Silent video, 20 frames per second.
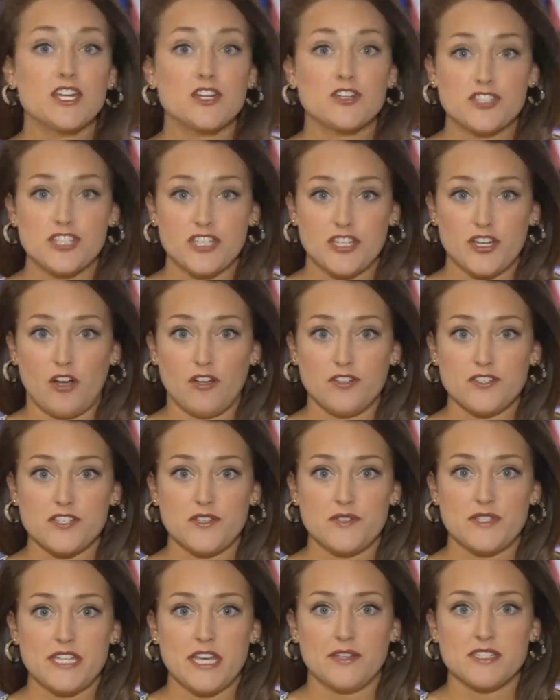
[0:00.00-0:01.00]
Anderson
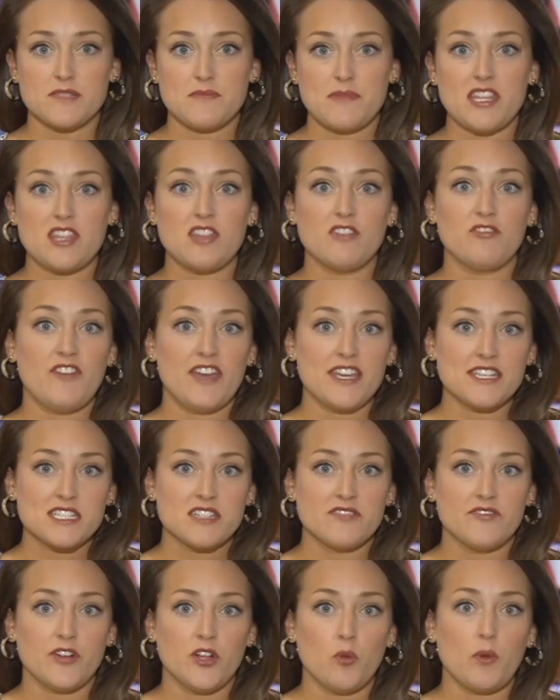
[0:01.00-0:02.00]
also tells me the
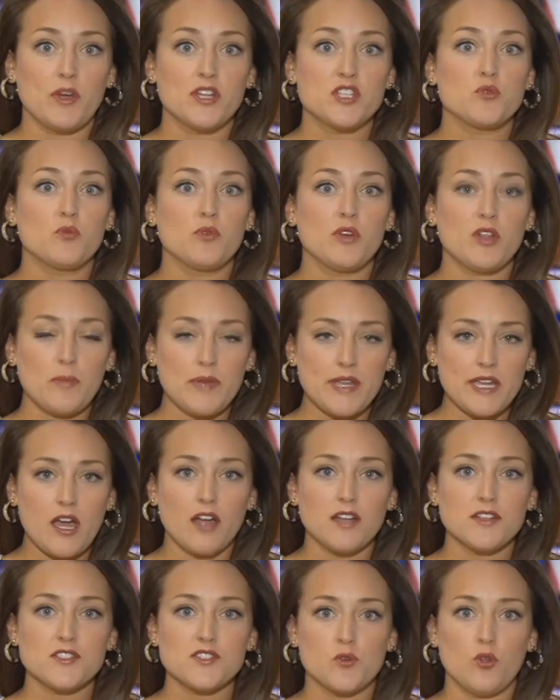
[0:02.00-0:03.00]
festival, which will be
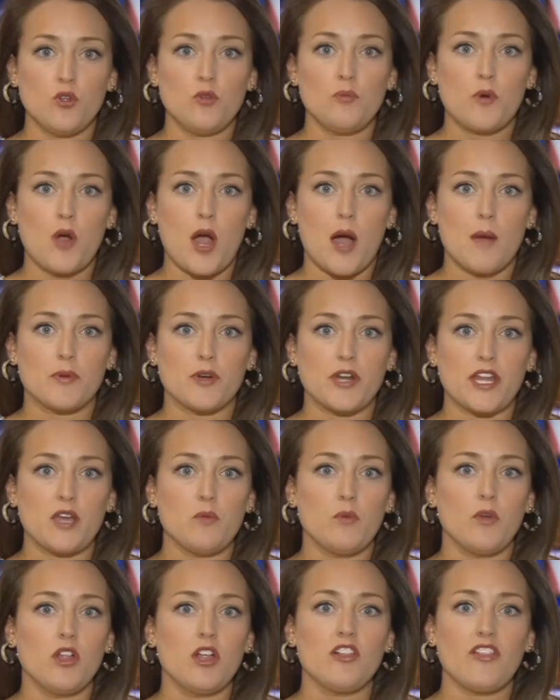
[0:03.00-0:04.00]
on school
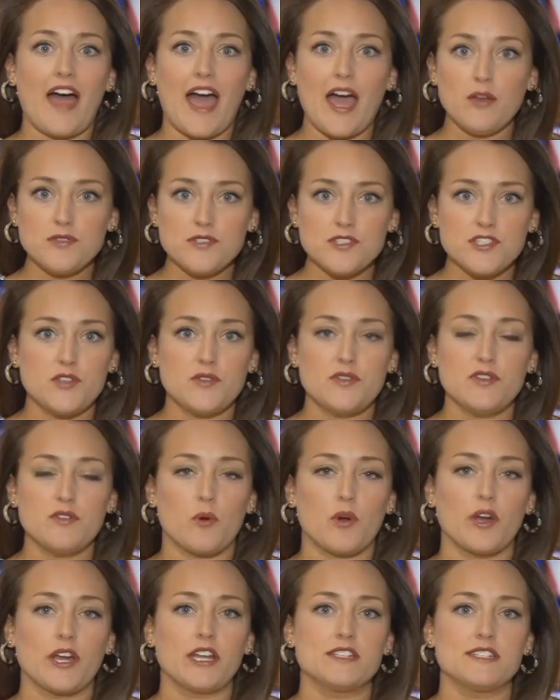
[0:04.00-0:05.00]
property, will allow student
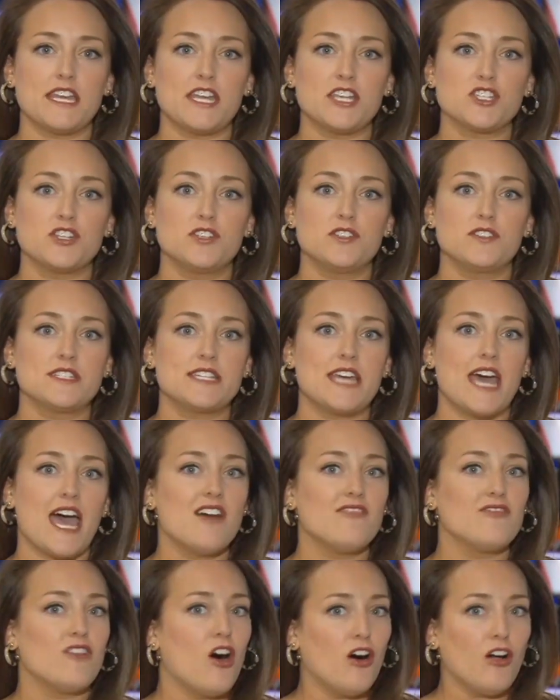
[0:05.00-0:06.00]
organizations to
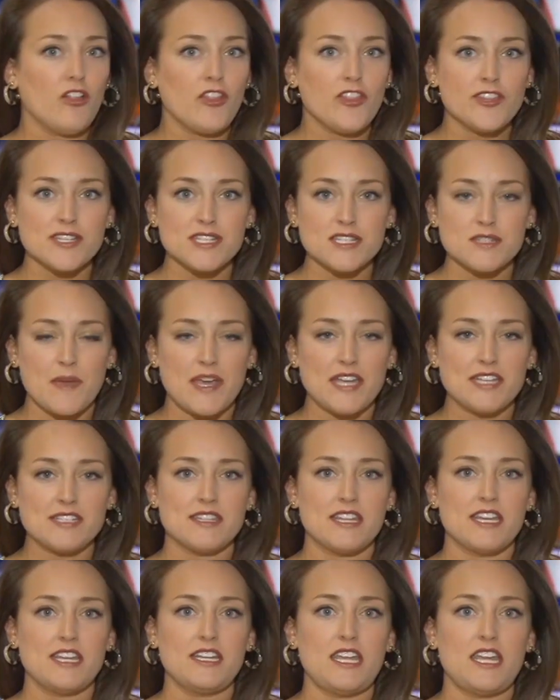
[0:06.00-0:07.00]
have all the
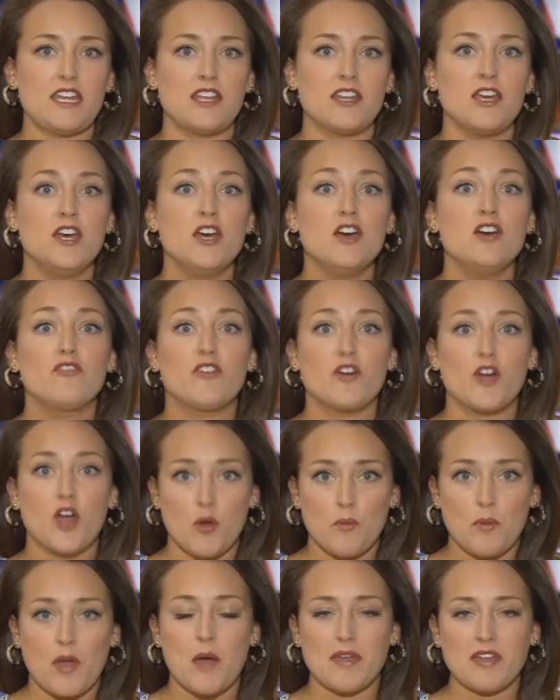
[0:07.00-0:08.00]
space they need for
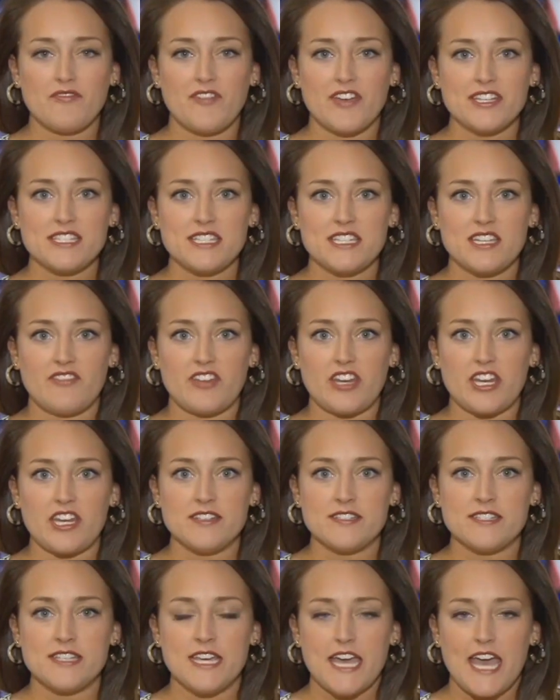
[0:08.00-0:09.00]
homecoming
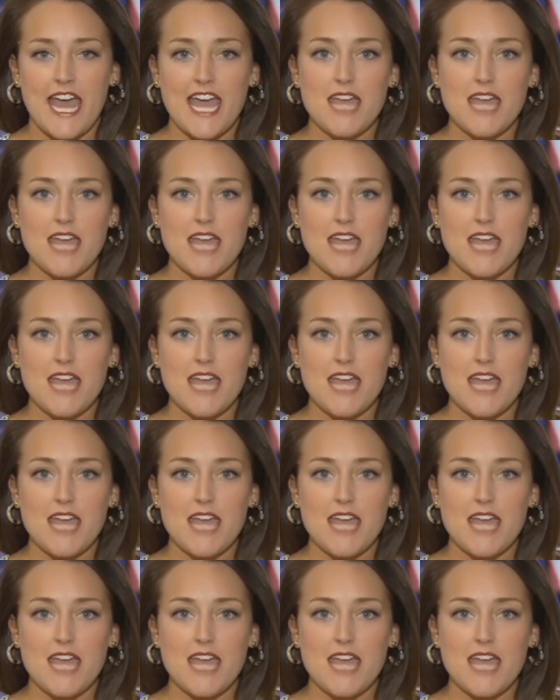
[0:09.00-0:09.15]
festivities.